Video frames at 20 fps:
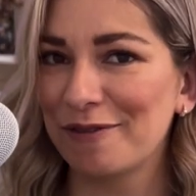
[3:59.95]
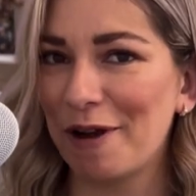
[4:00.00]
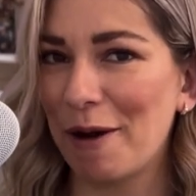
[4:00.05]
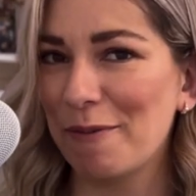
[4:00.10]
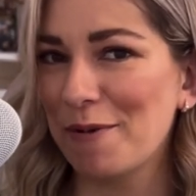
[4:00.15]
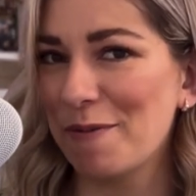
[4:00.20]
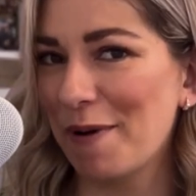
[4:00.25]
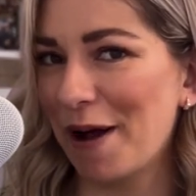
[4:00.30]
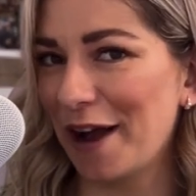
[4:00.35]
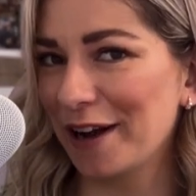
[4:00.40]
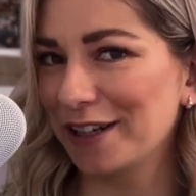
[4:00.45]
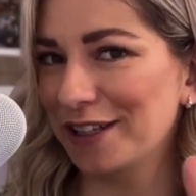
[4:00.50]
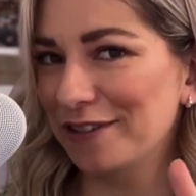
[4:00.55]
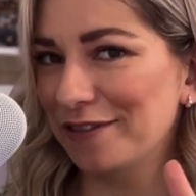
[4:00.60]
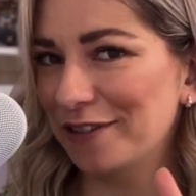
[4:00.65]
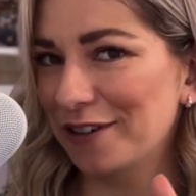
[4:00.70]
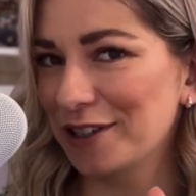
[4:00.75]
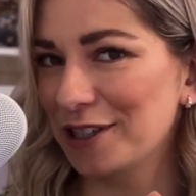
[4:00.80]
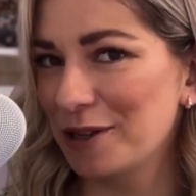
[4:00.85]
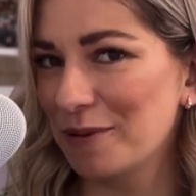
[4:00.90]
I'll be back to
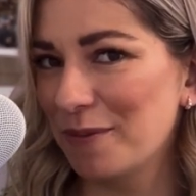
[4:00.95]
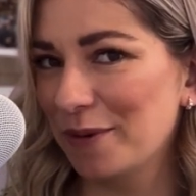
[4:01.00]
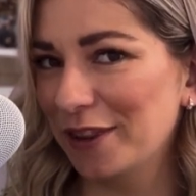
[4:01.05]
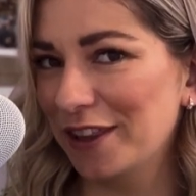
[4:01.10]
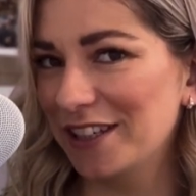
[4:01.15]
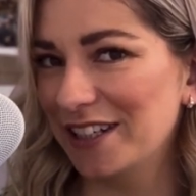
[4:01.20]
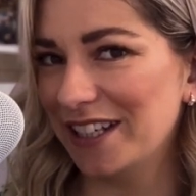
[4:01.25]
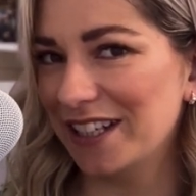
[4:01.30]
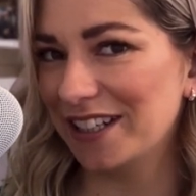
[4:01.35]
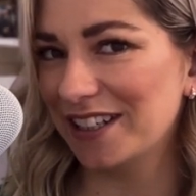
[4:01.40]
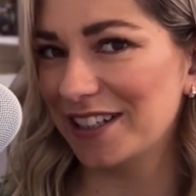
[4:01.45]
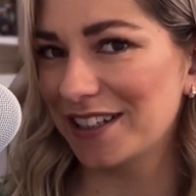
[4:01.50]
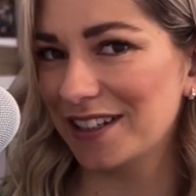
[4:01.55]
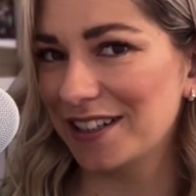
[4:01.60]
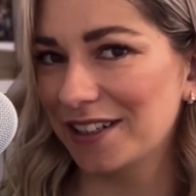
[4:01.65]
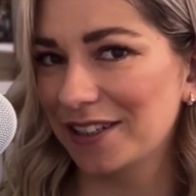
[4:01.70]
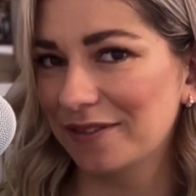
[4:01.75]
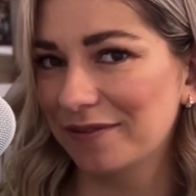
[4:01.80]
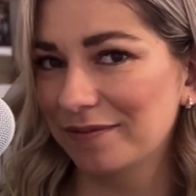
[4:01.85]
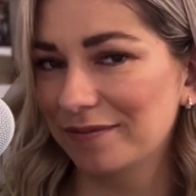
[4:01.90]
fill you in with the
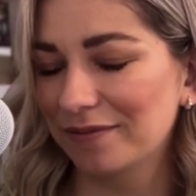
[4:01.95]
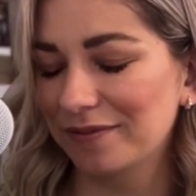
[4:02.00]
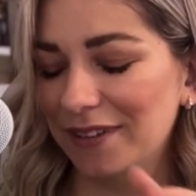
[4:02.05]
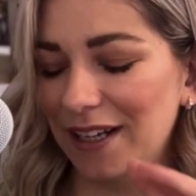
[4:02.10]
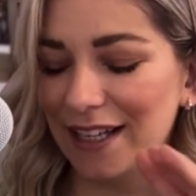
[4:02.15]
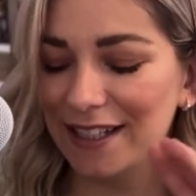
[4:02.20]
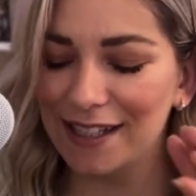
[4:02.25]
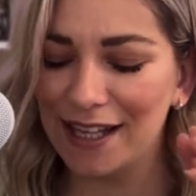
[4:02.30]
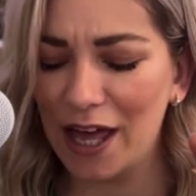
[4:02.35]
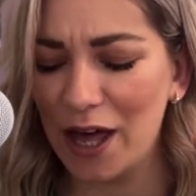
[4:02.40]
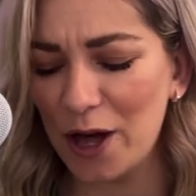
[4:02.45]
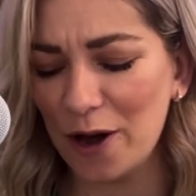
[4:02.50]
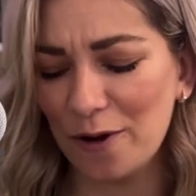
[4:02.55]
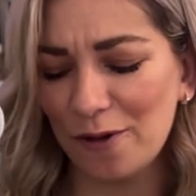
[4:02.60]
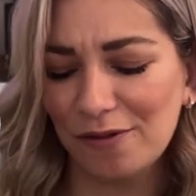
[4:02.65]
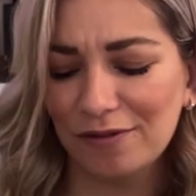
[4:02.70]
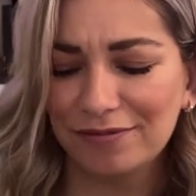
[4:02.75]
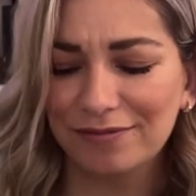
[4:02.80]
deets. Let's go.